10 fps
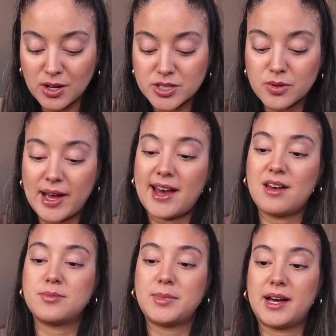also
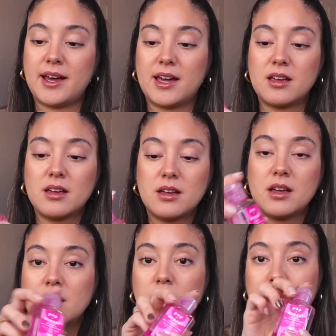had my
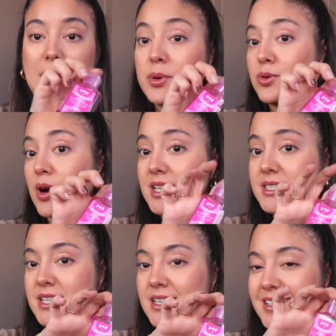
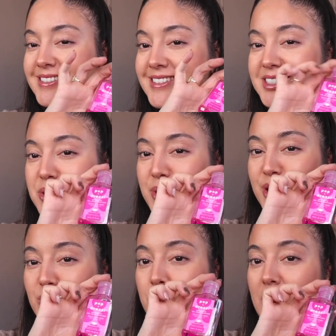Paparazzi, so
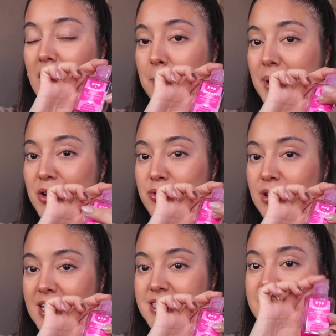cute,
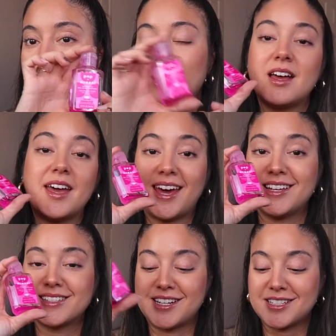Paparazzi
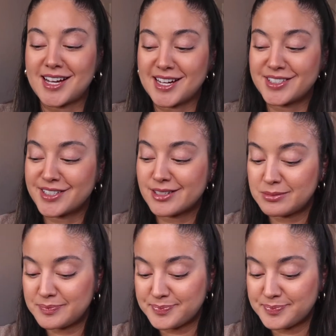hand sanitizer.